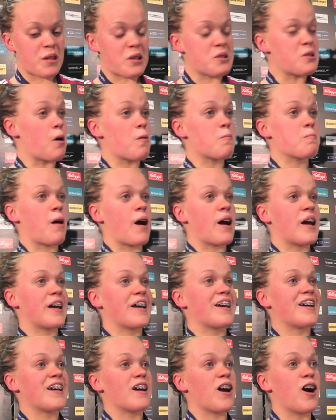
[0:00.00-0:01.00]
not
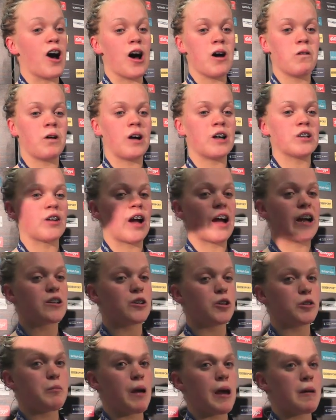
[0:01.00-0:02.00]
by a world
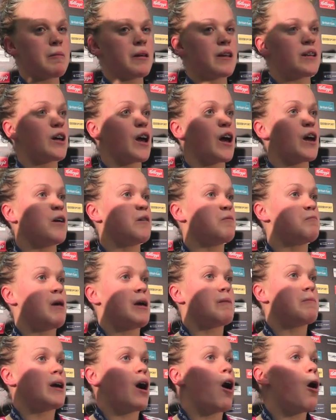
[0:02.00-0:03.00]
record,
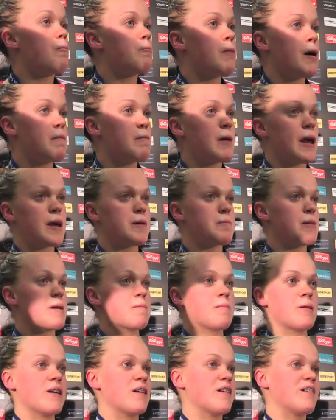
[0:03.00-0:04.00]
maybe on my PB,
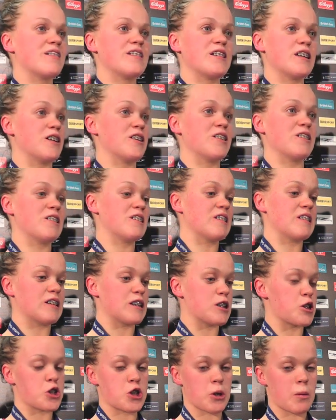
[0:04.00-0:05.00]
but to
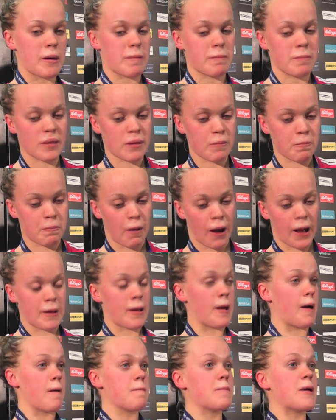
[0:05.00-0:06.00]
do it by
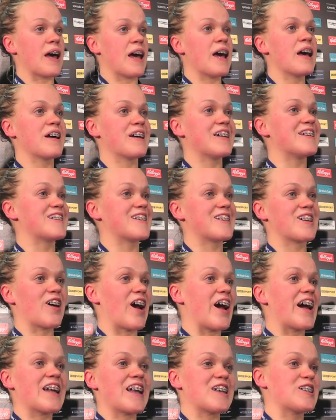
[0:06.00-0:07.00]
a bit is
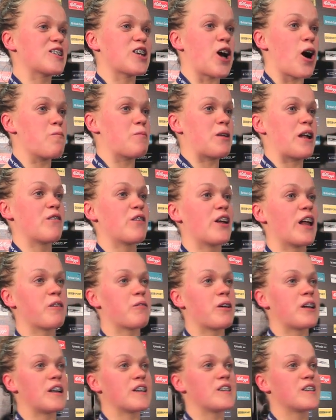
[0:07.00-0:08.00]
great, and I just can't believe it. Like,
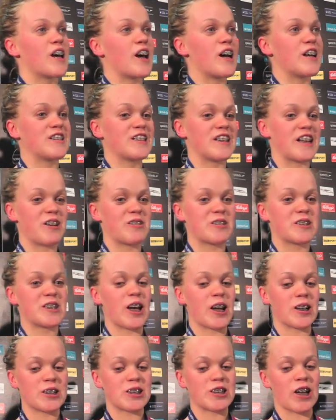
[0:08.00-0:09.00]
when I touched, and I was
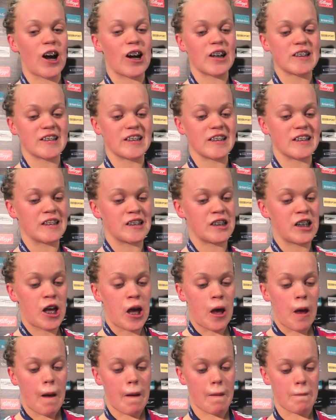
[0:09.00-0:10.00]
so shocked,
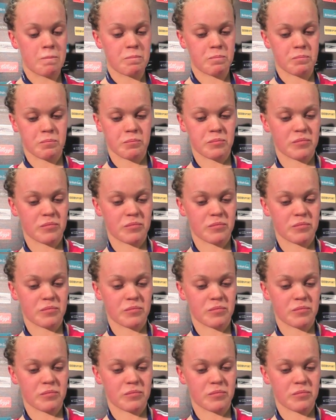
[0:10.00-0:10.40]
and